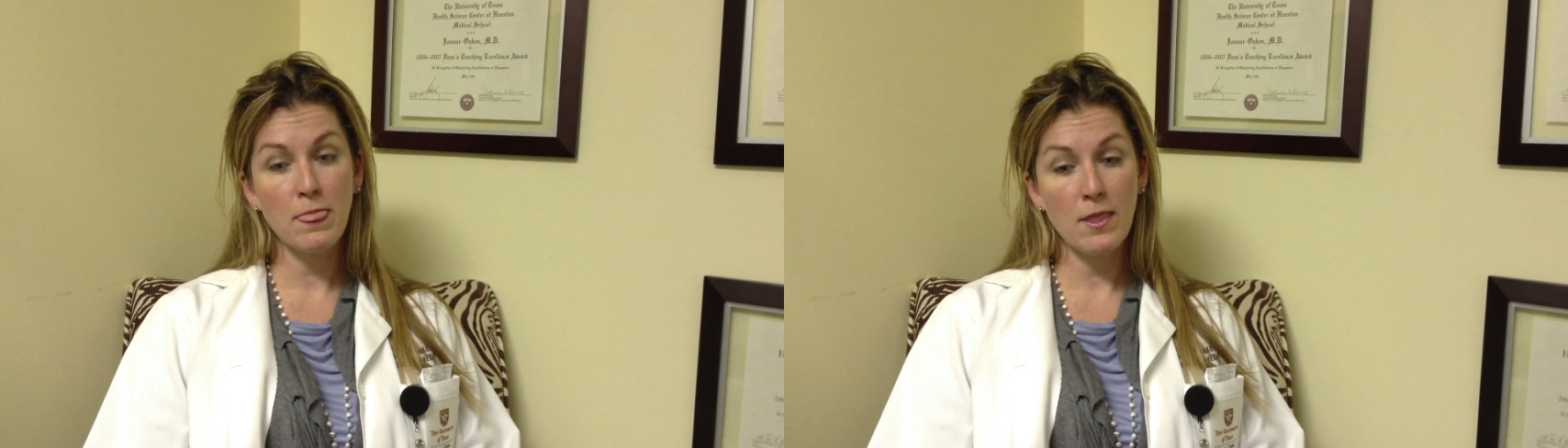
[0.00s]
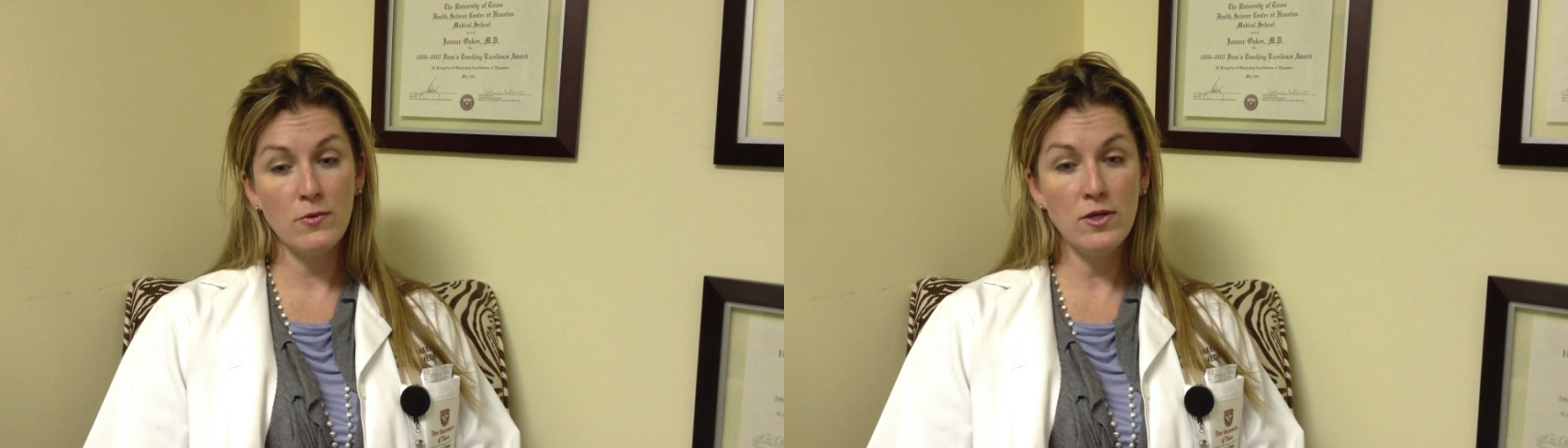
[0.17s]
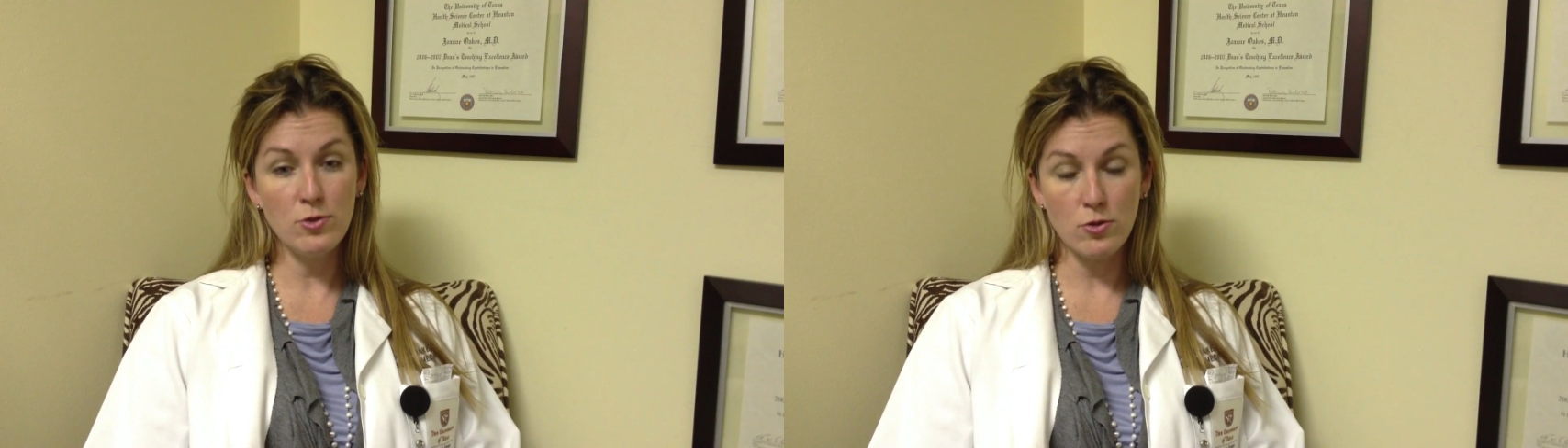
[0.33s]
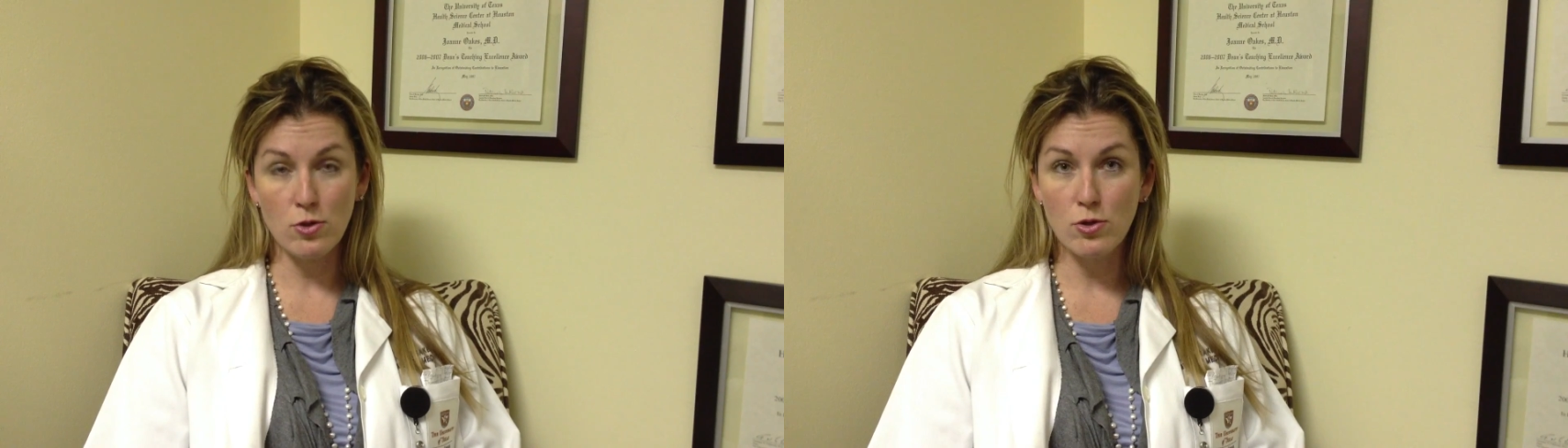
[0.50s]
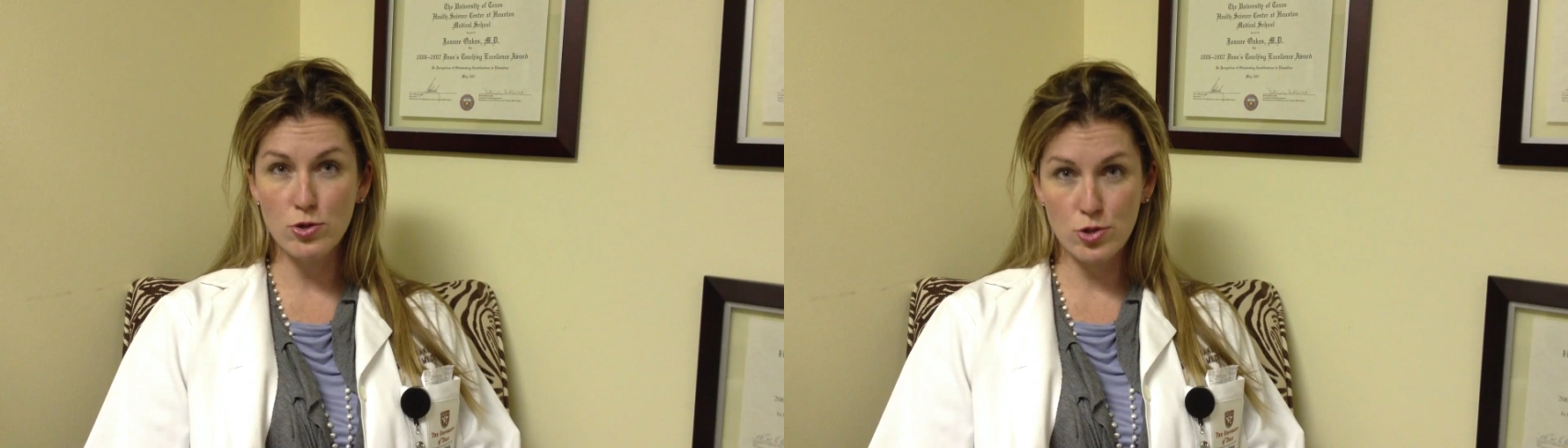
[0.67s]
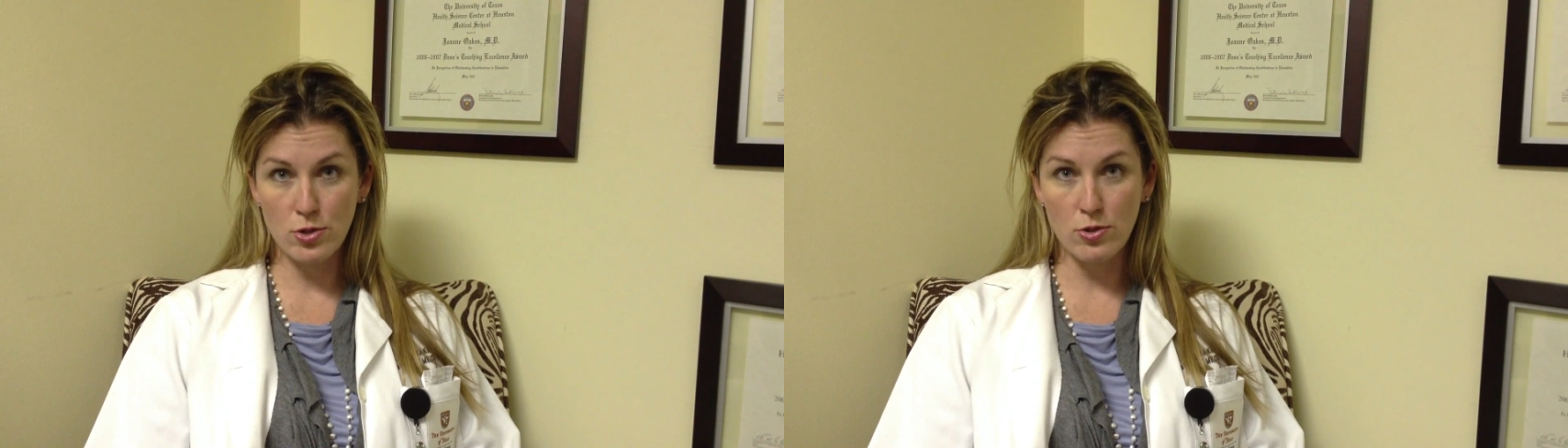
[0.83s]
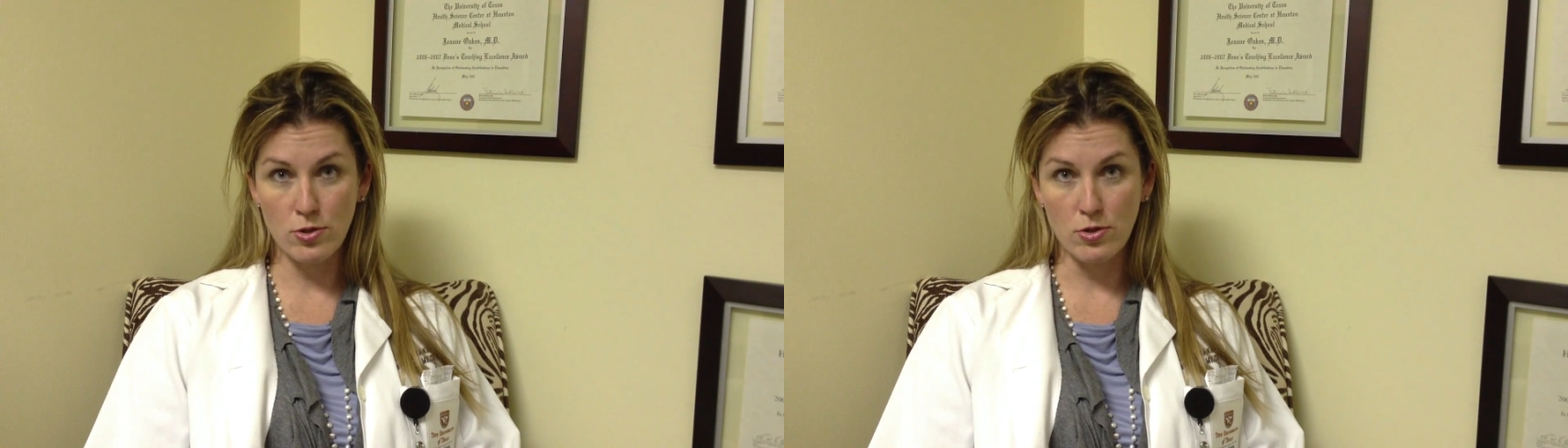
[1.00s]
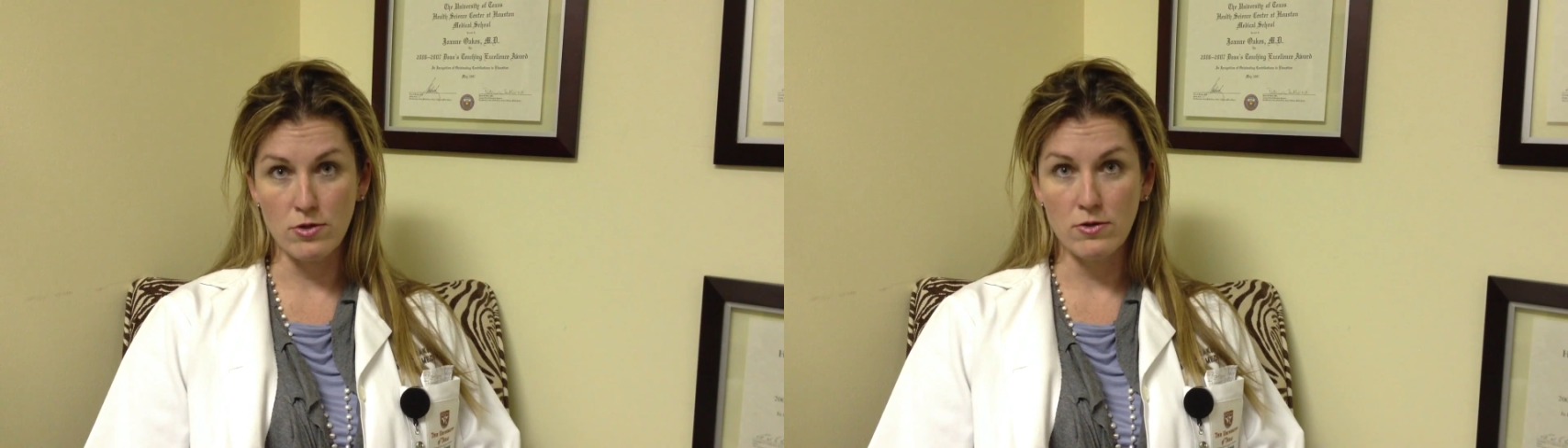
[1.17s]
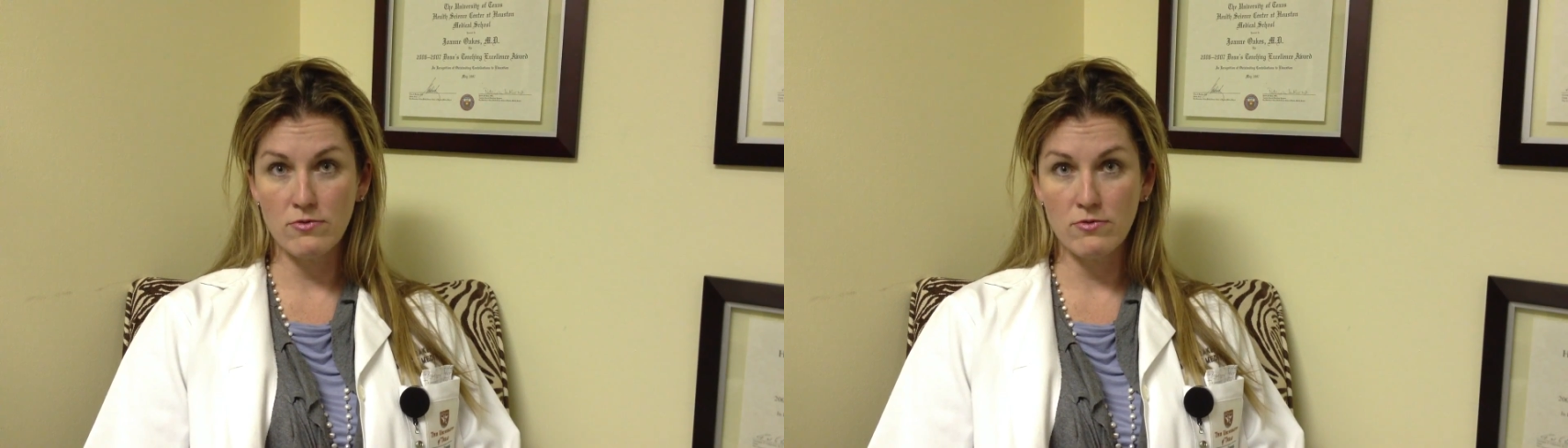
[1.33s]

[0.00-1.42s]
we need to urge her